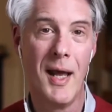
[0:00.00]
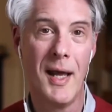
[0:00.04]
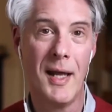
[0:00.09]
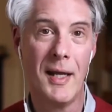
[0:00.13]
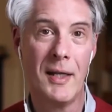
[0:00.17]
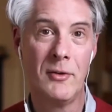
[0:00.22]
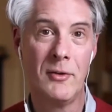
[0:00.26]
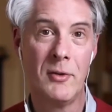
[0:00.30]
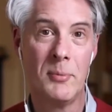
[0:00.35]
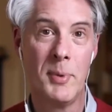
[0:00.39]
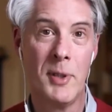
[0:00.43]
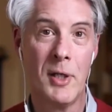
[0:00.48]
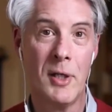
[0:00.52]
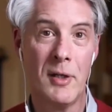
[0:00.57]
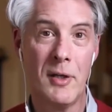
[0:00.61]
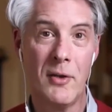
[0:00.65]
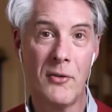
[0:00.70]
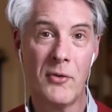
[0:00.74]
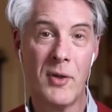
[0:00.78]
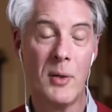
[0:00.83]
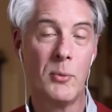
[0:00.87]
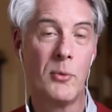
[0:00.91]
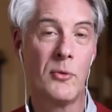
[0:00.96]
And to be
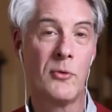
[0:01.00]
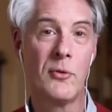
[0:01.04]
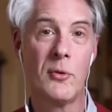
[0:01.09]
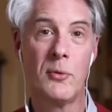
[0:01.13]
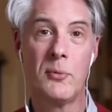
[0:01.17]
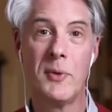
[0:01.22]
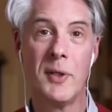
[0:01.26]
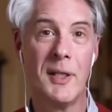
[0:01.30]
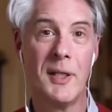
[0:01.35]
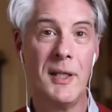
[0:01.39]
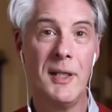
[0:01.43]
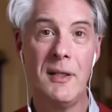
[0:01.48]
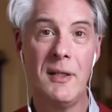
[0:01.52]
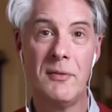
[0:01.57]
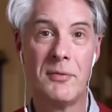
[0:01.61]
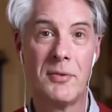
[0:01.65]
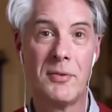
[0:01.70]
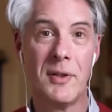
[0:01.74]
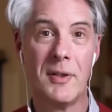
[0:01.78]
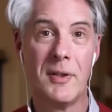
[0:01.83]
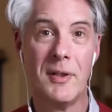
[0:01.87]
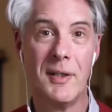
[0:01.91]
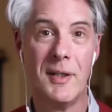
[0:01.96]
honest, I was so relieved